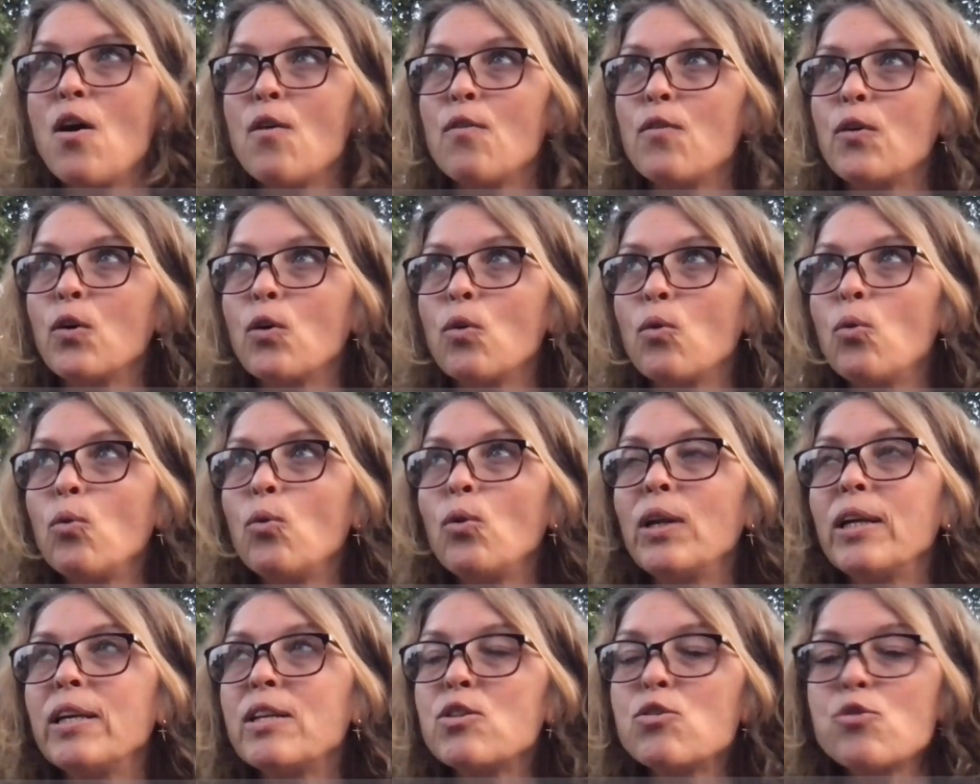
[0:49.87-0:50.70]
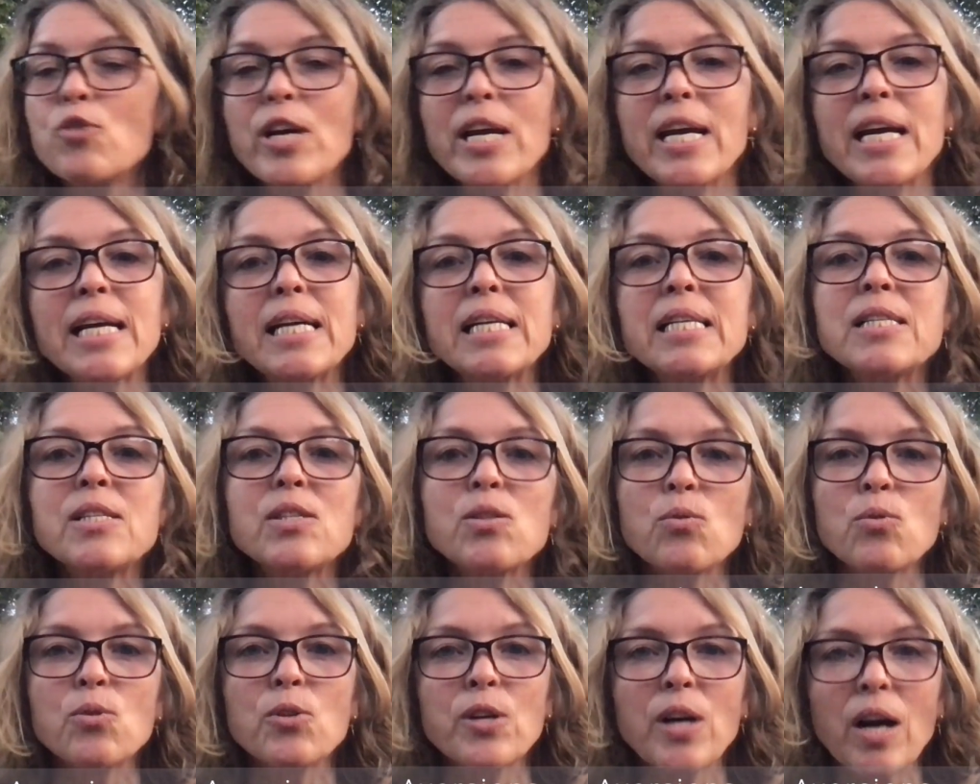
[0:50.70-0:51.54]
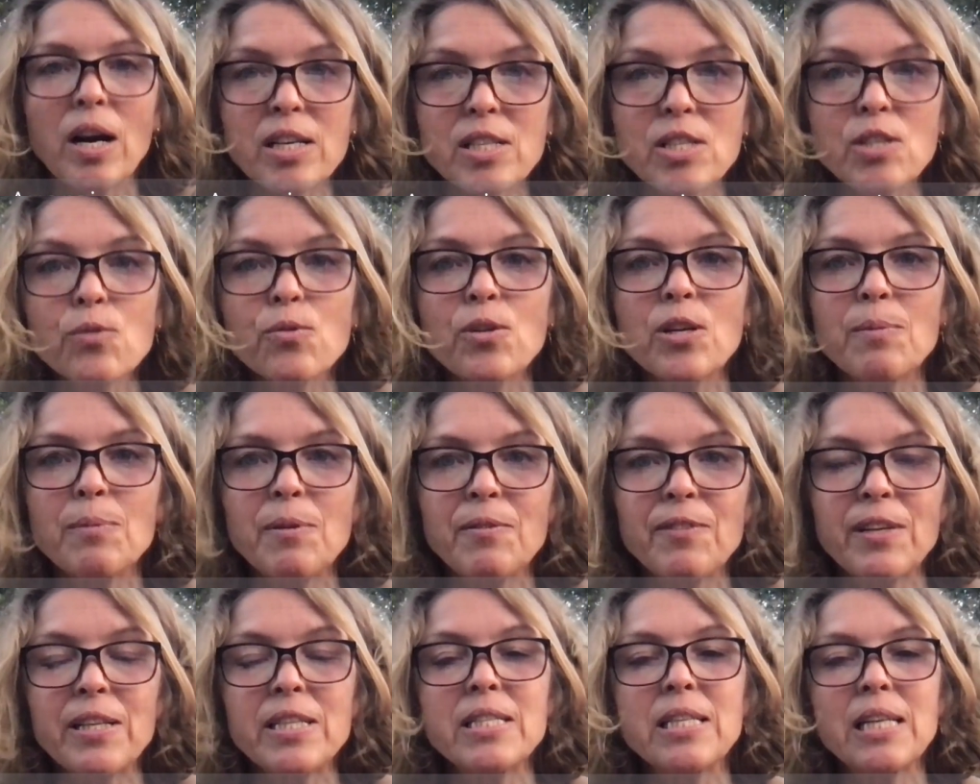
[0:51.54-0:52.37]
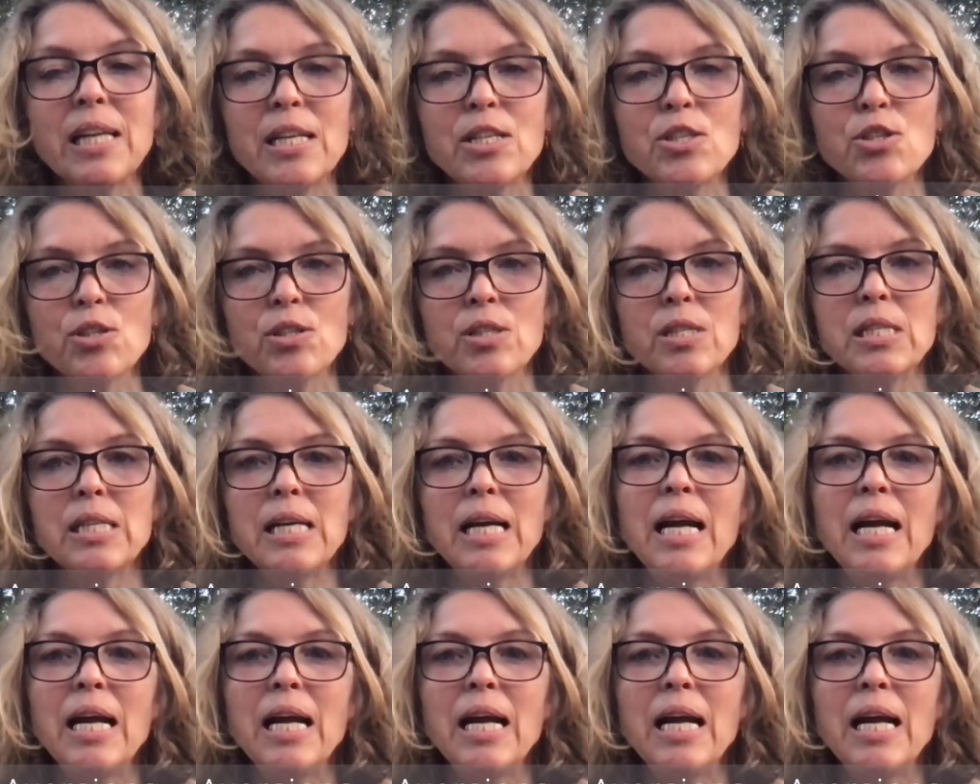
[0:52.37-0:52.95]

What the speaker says: for cooling drinks or ice cream and ventilation.